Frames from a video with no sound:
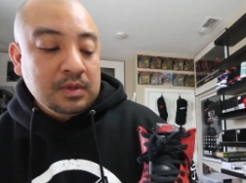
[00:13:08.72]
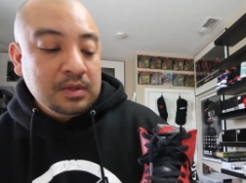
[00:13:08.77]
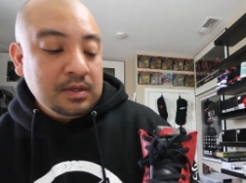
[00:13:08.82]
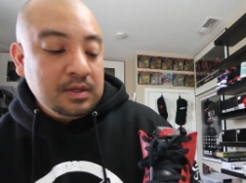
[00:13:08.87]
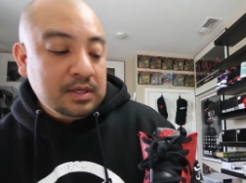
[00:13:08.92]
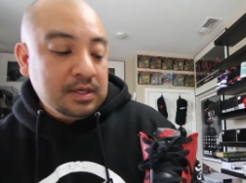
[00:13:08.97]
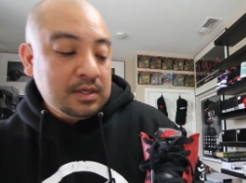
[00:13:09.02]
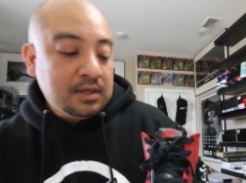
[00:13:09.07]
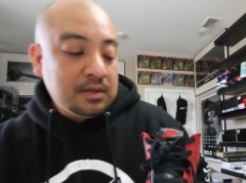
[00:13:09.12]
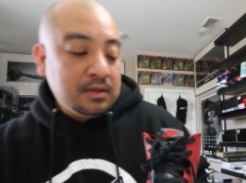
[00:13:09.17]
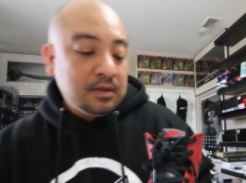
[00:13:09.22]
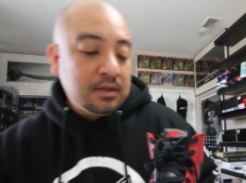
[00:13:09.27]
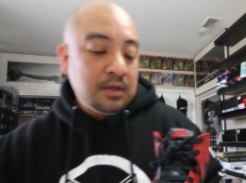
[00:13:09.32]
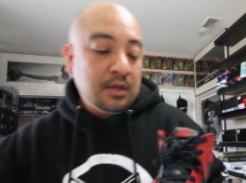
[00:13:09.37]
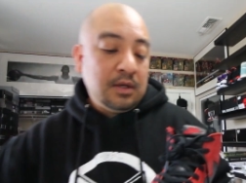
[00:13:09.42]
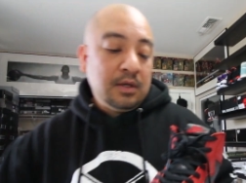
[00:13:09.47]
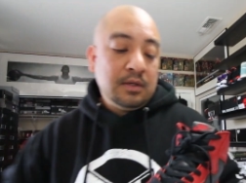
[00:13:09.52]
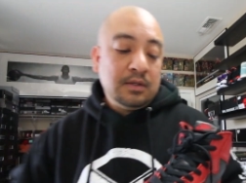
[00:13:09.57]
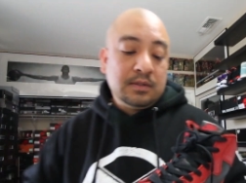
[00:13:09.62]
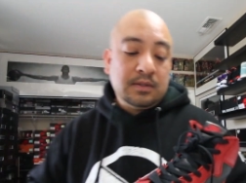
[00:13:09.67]
Yeah.
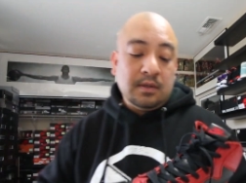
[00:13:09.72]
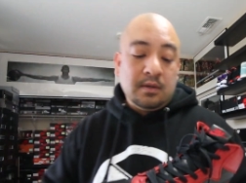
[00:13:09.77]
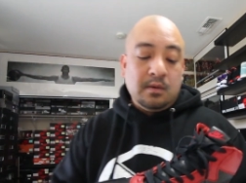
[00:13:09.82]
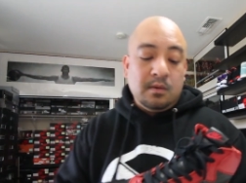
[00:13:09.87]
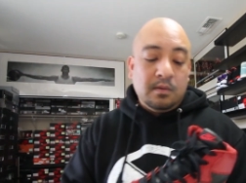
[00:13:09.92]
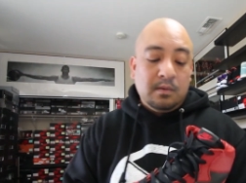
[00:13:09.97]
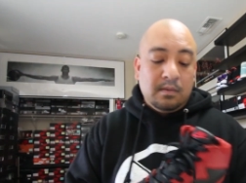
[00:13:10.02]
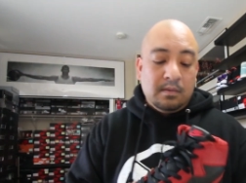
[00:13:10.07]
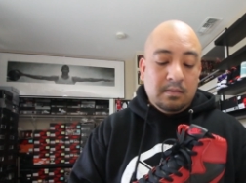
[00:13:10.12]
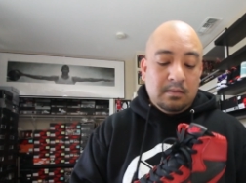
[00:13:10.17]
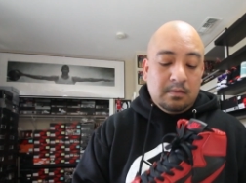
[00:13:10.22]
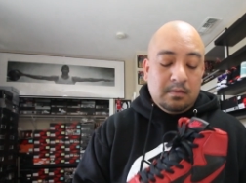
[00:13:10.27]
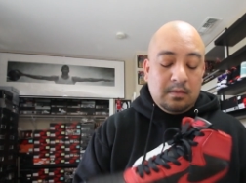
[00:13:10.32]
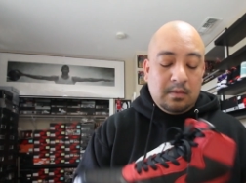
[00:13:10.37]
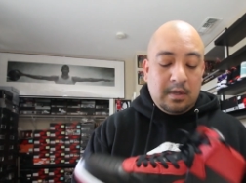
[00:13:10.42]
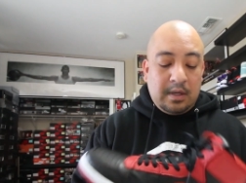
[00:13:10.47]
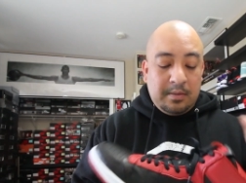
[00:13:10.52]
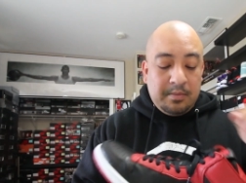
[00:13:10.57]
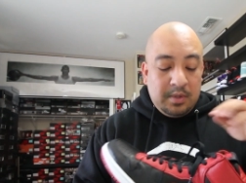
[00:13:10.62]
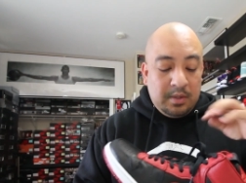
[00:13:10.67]
So,
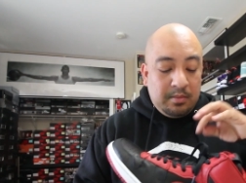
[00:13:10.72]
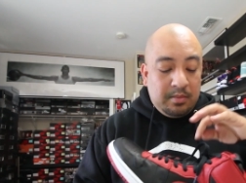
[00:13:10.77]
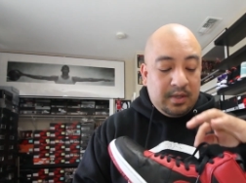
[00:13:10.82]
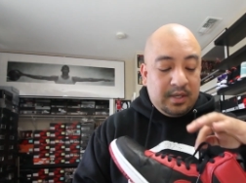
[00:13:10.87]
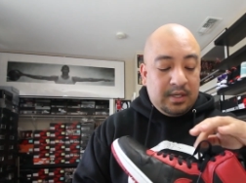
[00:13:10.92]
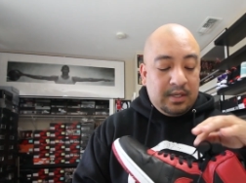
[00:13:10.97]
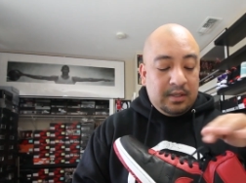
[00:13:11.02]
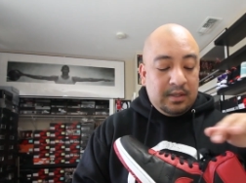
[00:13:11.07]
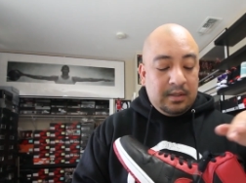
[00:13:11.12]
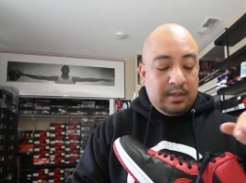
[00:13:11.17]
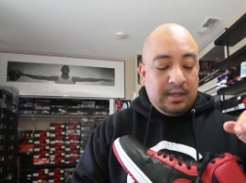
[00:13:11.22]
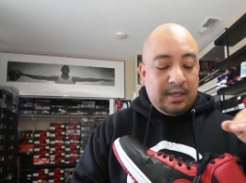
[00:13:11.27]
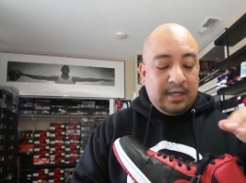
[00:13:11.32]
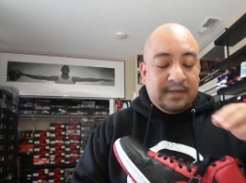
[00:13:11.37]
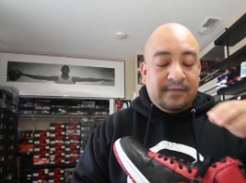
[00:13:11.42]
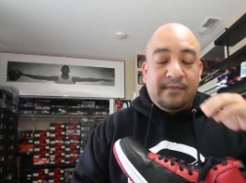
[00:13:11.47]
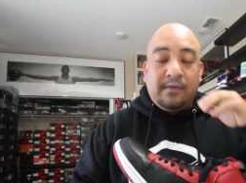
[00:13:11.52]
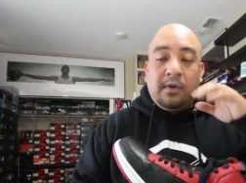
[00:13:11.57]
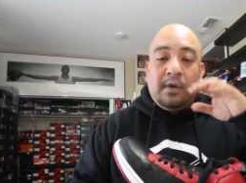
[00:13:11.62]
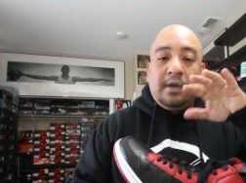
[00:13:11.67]
I mean, but
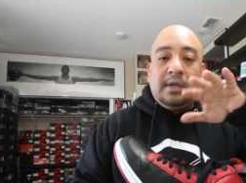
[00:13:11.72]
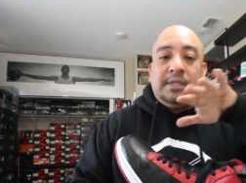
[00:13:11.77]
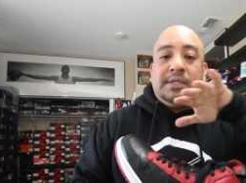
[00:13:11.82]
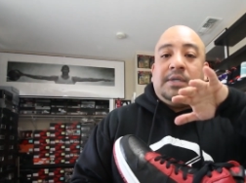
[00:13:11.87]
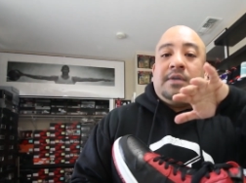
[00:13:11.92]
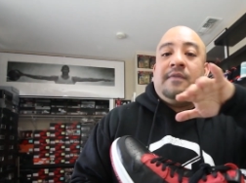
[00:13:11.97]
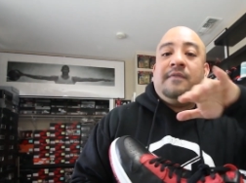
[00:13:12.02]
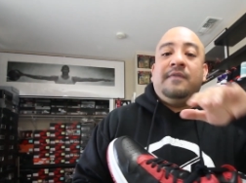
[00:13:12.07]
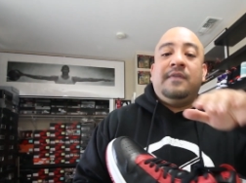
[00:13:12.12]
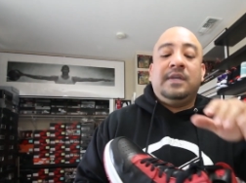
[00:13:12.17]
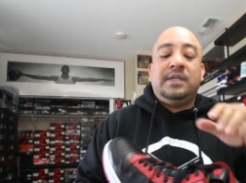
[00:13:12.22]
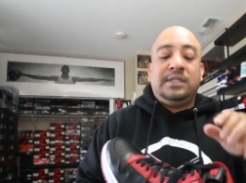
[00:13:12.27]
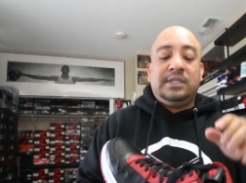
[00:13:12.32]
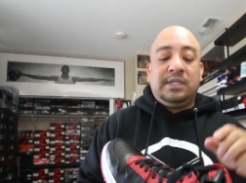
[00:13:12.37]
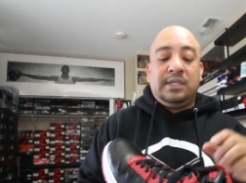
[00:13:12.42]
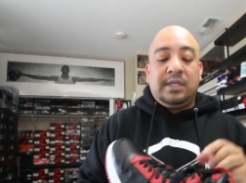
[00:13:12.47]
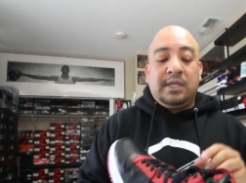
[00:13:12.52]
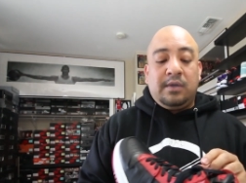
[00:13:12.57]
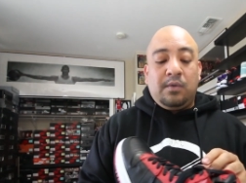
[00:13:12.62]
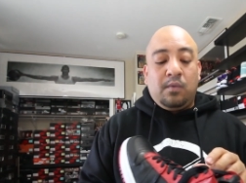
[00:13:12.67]
as far as your
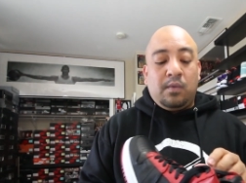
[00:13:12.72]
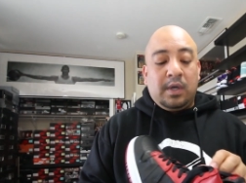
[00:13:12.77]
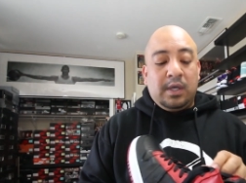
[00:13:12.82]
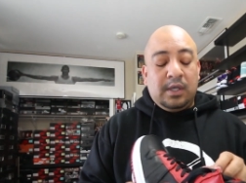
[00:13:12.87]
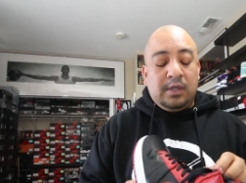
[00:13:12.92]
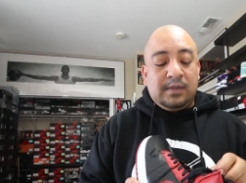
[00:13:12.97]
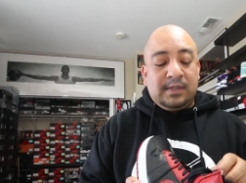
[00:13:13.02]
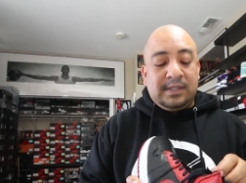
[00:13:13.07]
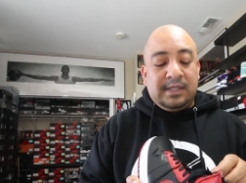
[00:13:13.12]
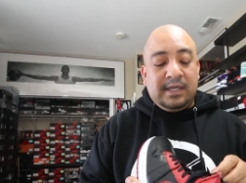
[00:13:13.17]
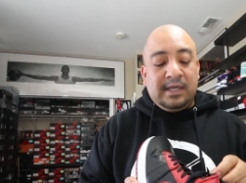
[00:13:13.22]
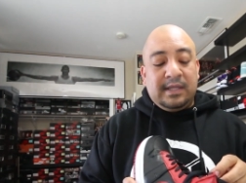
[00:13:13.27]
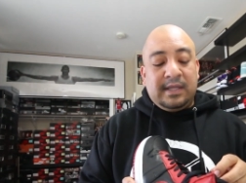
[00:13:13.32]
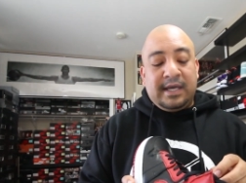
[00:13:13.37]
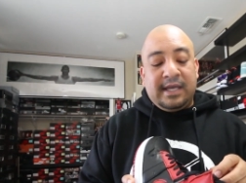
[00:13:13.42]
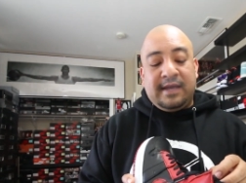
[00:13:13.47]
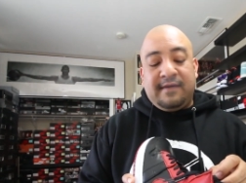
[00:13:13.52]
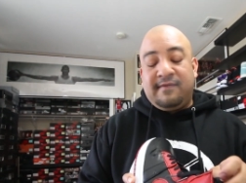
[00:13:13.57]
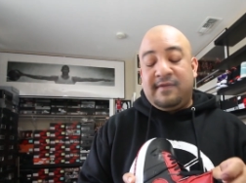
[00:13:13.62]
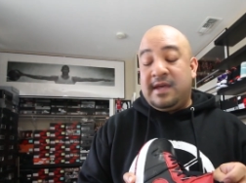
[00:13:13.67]
vision and what you see,
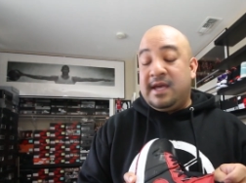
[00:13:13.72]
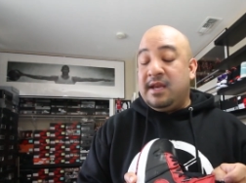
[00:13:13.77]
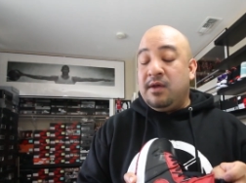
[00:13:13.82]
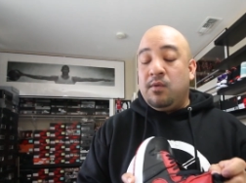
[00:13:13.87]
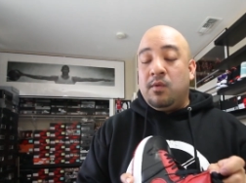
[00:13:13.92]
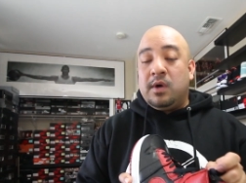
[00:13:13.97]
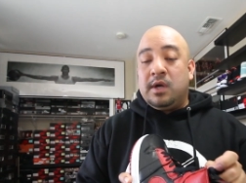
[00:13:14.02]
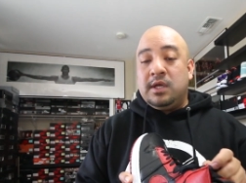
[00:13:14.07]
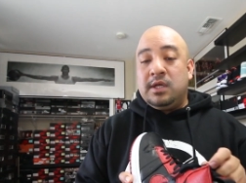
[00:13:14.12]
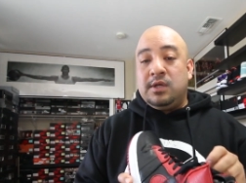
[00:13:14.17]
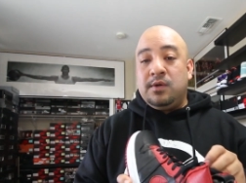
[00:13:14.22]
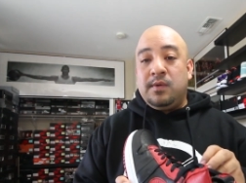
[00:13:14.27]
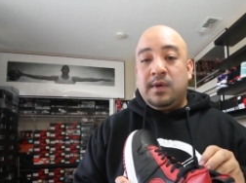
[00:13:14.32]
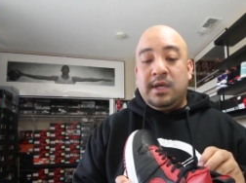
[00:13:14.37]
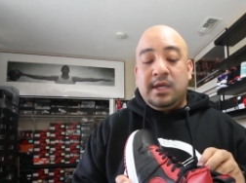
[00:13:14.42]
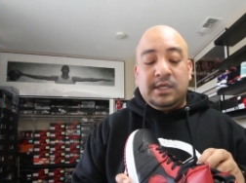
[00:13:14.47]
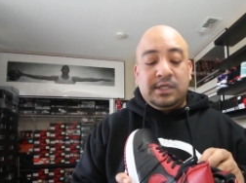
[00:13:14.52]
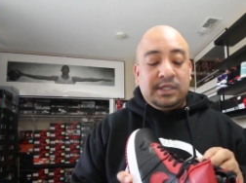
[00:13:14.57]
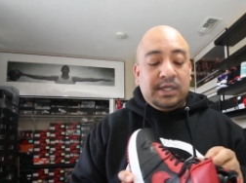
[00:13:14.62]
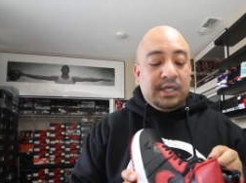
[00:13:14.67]
like if they didn't want to do
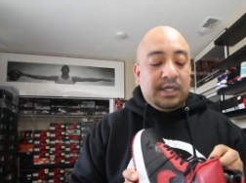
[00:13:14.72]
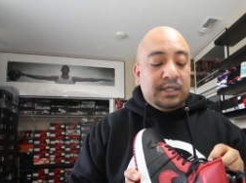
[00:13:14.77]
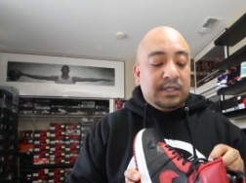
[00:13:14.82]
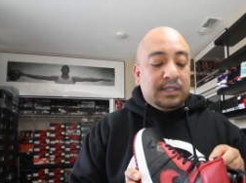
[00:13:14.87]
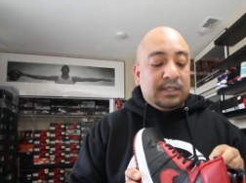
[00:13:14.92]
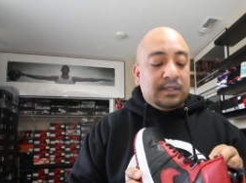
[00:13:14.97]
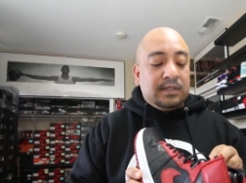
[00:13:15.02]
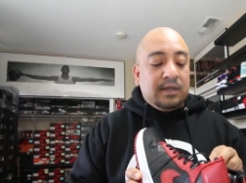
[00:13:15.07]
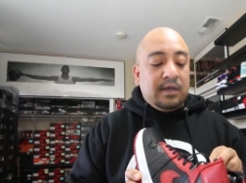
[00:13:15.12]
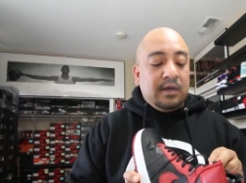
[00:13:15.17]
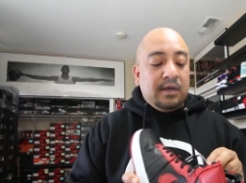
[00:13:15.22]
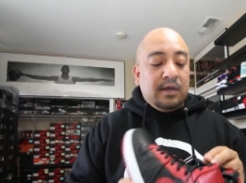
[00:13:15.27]
any changes,